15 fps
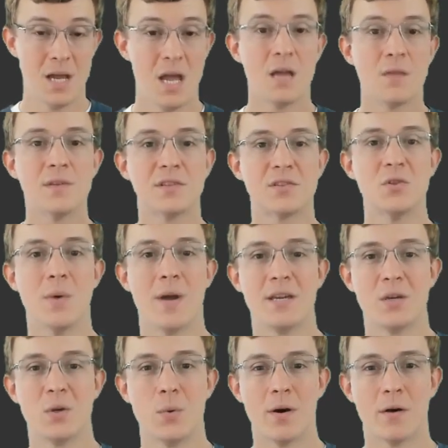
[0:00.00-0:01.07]
This new
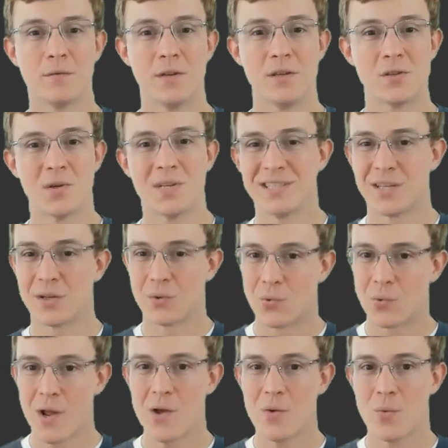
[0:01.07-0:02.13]
AQL feature is a
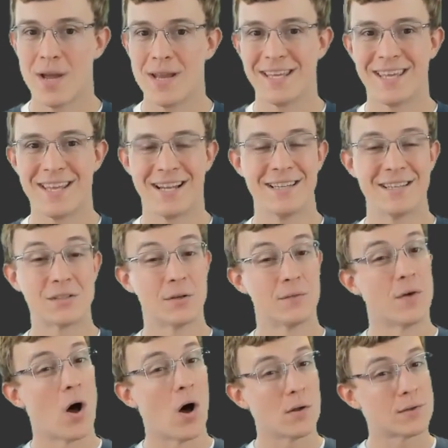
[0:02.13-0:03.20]
great way to get a list of
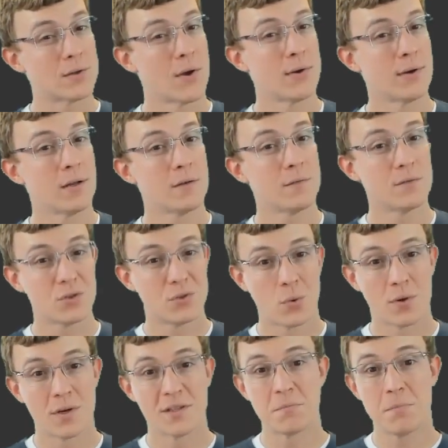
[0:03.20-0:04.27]
alternative
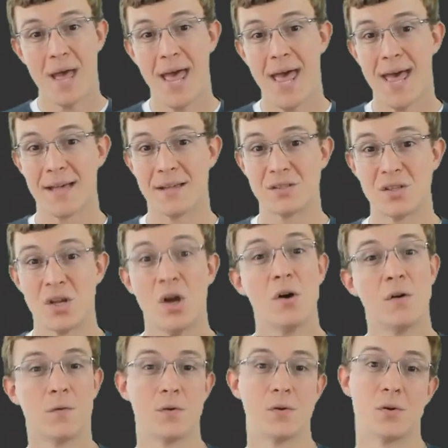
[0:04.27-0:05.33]
shortest paths
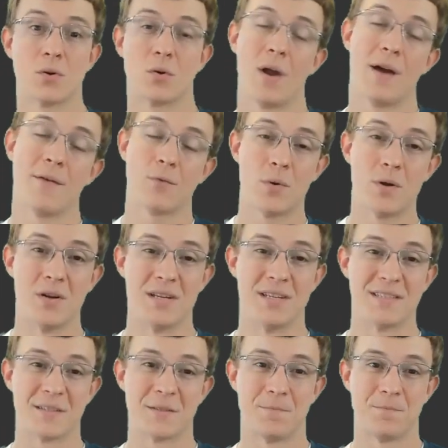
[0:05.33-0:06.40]
for your graph
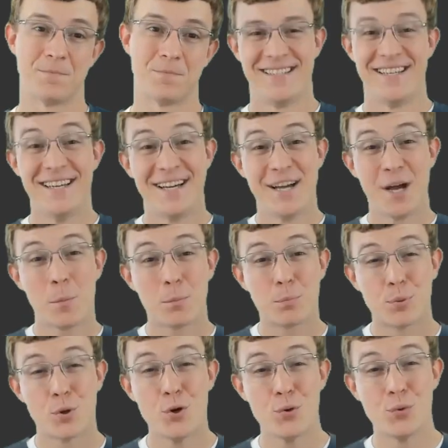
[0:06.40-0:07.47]
queries.
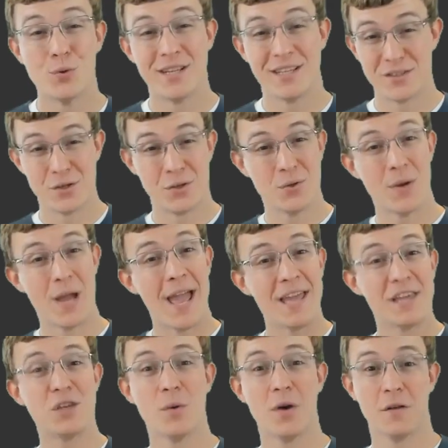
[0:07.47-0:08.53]
PRUNE is a new
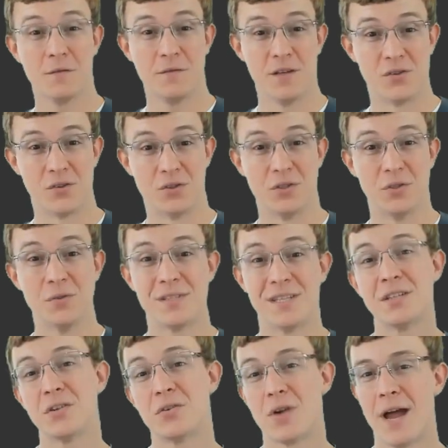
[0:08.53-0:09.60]
AQL feature used
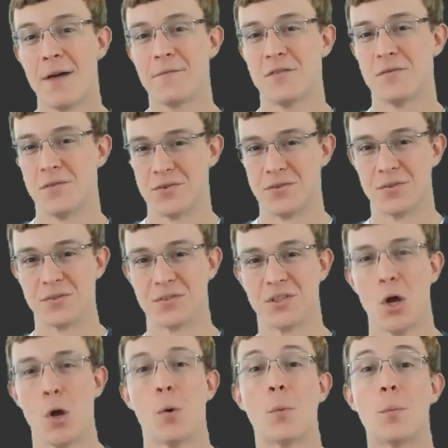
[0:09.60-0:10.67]
in graph traversals.
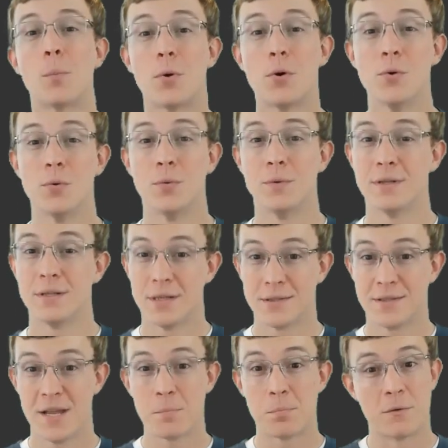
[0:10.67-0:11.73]
PRUNE does
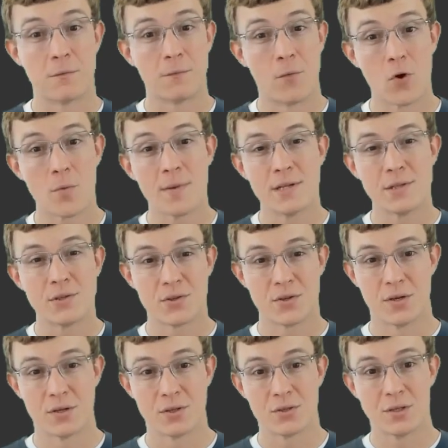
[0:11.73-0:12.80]
a performance
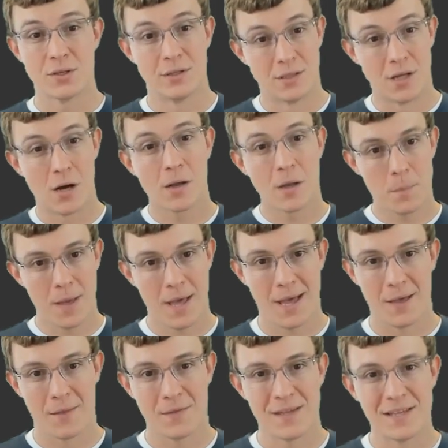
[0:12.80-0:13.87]
search along a
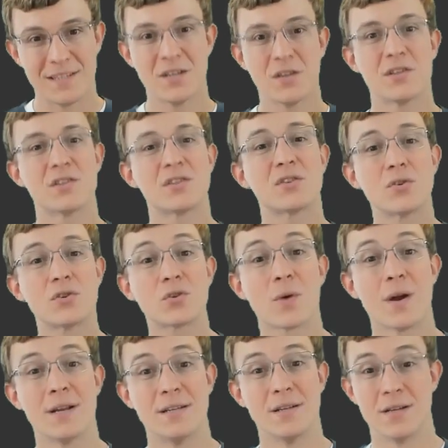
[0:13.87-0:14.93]
path until its search
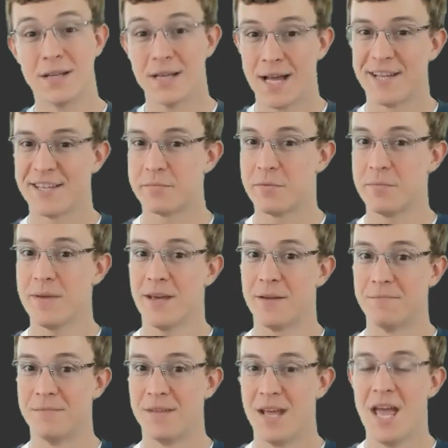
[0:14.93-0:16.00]
criteria has been
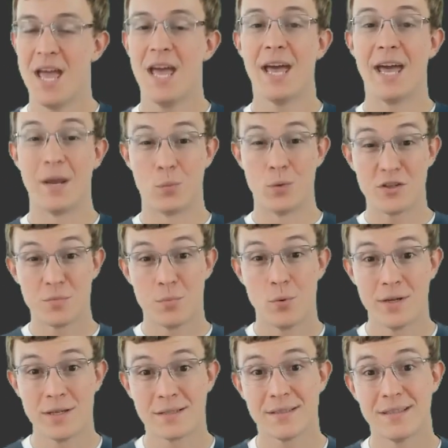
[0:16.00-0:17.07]
met, at which
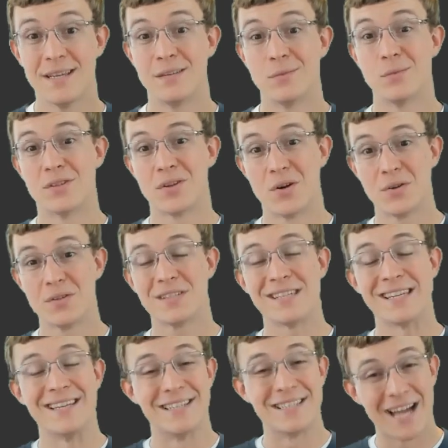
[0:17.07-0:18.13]
point it returns
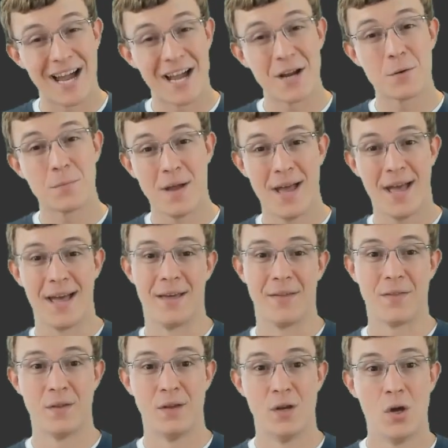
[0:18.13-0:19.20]
the entire
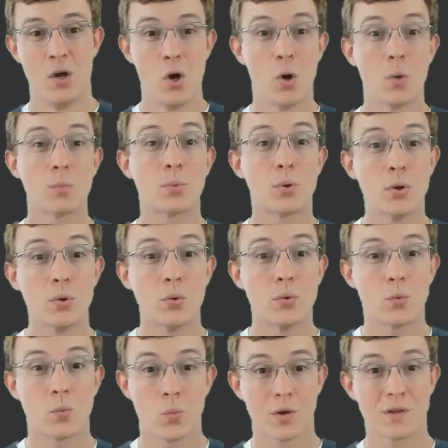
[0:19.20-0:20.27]
path.
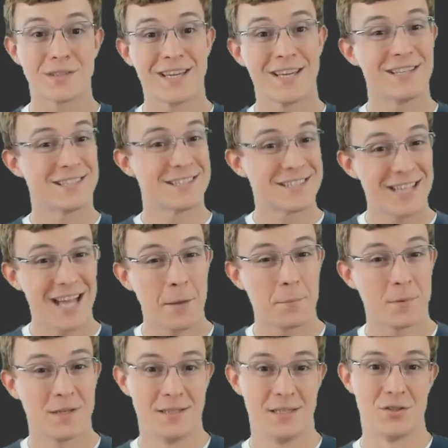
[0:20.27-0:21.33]
PRUNE works like a stop
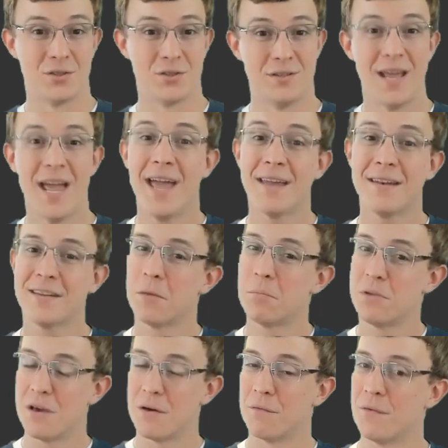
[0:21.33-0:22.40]
condition and can
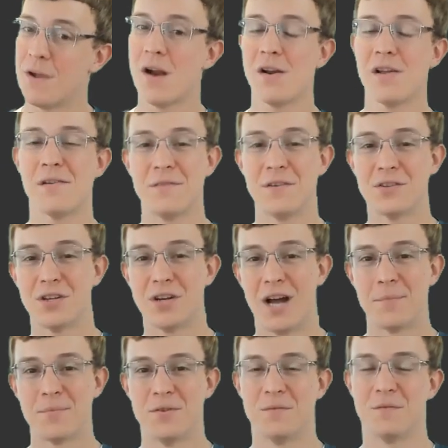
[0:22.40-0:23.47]
be a very efficient
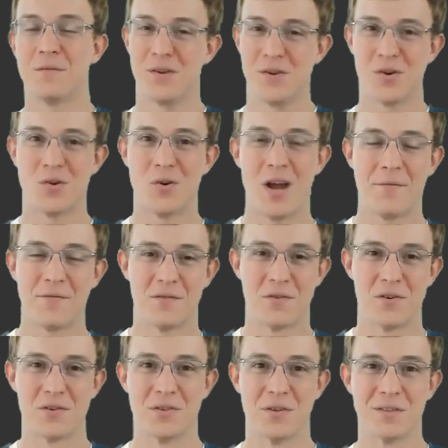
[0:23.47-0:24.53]
option for your graph
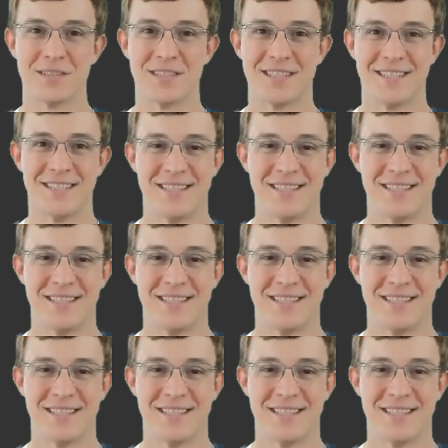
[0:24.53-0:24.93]
traversals.